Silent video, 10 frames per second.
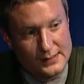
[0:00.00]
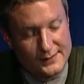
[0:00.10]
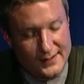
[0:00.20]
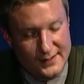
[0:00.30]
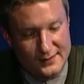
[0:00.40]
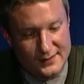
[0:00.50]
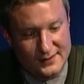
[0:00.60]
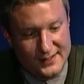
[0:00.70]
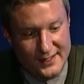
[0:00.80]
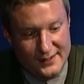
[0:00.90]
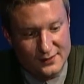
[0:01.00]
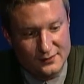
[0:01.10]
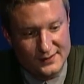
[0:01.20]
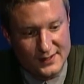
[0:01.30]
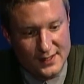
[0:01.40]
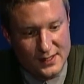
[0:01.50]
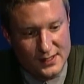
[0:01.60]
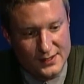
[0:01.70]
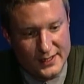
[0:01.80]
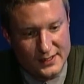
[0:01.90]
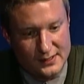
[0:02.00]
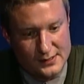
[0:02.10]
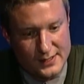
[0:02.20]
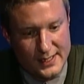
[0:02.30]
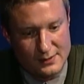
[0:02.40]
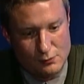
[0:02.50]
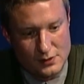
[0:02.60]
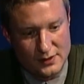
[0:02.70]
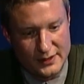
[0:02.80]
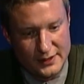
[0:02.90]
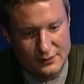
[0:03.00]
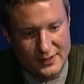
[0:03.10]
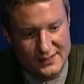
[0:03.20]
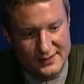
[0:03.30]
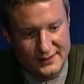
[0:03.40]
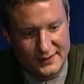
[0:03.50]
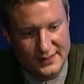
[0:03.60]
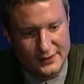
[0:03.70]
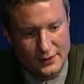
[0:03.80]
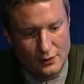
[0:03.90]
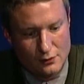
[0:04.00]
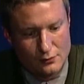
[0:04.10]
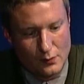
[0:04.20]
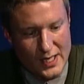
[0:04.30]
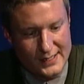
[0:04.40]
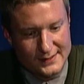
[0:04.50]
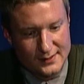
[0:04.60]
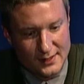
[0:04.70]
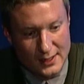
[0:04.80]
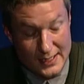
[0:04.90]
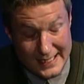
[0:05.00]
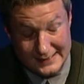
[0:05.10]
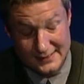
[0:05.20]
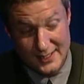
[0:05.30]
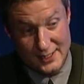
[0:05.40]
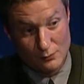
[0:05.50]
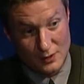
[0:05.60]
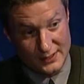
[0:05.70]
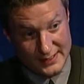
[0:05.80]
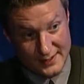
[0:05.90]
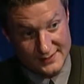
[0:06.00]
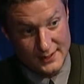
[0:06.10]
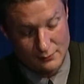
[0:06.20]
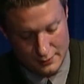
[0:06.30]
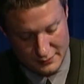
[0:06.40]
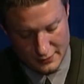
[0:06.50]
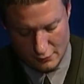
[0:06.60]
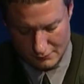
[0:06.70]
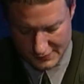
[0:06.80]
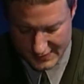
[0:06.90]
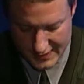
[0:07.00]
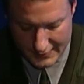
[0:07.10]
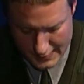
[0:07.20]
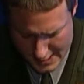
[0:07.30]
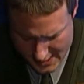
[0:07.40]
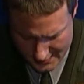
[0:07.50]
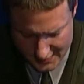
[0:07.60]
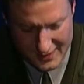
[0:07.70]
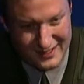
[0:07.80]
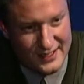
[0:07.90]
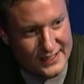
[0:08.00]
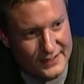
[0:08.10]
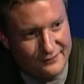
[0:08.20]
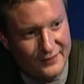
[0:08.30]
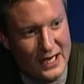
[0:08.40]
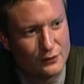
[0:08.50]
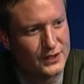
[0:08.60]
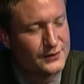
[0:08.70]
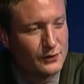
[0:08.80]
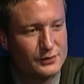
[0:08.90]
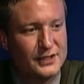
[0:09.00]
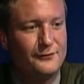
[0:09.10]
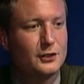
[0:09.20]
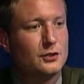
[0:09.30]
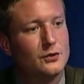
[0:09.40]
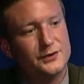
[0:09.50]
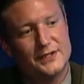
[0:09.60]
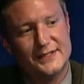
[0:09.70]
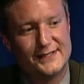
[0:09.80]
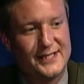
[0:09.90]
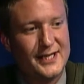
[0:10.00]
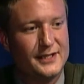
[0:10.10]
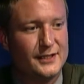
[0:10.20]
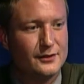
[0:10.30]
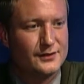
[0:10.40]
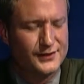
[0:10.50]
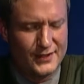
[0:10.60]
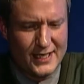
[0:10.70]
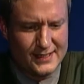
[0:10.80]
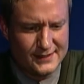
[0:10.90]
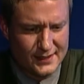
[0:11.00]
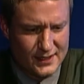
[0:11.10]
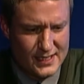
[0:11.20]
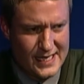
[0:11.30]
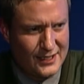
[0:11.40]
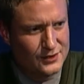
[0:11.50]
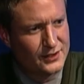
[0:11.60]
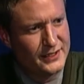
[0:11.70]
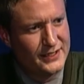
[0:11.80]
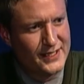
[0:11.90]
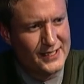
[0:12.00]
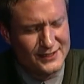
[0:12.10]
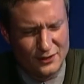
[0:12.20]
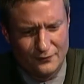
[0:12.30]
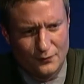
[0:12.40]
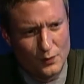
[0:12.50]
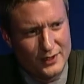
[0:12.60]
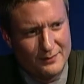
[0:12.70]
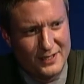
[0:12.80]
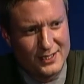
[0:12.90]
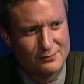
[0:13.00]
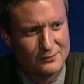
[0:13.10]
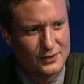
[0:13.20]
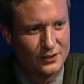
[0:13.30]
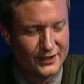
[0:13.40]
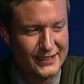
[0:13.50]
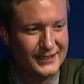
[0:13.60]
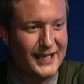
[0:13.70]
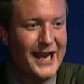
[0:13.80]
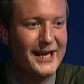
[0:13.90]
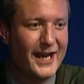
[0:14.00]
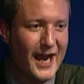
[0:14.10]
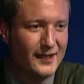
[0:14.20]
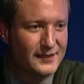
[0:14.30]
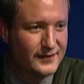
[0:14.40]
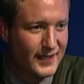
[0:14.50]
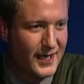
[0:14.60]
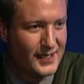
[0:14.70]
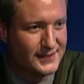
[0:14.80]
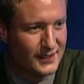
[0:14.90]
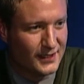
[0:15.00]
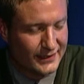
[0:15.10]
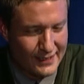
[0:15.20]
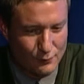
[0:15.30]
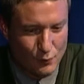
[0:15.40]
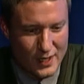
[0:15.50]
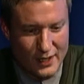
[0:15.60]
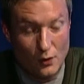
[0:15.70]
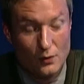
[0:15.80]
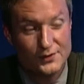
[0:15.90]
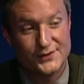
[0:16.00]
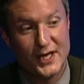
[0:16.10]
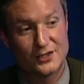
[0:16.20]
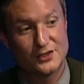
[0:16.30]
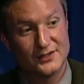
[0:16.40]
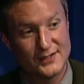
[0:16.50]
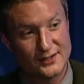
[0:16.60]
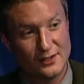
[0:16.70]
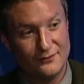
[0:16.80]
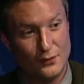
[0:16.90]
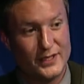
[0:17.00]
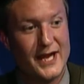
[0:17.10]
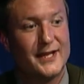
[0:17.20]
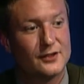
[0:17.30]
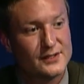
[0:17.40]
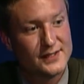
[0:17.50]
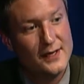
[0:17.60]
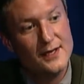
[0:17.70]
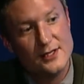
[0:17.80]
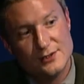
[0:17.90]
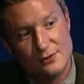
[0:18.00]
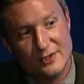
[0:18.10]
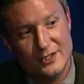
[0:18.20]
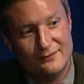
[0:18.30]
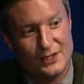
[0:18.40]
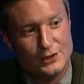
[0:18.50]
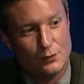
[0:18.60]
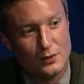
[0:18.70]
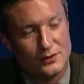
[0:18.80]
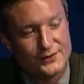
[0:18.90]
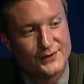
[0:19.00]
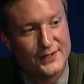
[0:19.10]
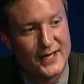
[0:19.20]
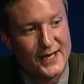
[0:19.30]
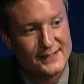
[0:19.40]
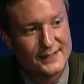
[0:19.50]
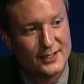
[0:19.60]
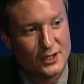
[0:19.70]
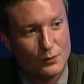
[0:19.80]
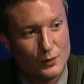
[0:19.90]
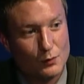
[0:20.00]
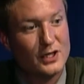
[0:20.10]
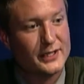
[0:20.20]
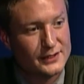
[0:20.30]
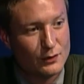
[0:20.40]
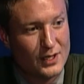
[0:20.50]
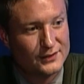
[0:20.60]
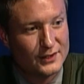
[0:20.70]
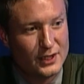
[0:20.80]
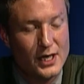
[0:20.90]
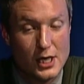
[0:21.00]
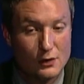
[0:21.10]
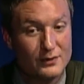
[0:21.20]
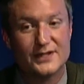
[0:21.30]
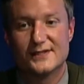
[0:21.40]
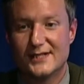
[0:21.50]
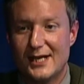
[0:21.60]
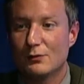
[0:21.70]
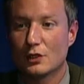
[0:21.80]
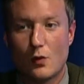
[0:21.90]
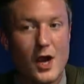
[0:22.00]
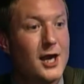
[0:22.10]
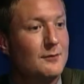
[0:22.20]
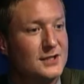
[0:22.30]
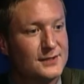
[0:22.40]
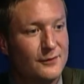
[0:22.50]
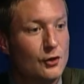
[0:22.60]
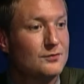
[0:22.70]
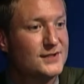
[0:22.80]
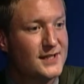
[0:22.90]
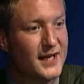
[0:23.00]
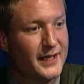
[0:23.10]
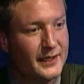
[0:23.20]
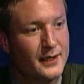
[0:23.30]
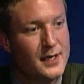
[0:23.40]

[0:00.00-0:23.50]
See, the Sandhills, uh, they they were interesting in their own right. Uh, 1891, yes, that would have been homesteading, uh, and they found it so difficult in the Sandhills that uh, actually in 1904 they passed what was called the Kincaid Act that uh, gave away a whole section, 640 acres, to individuals that uh, were willing to go out there with the same requirements of homesteading,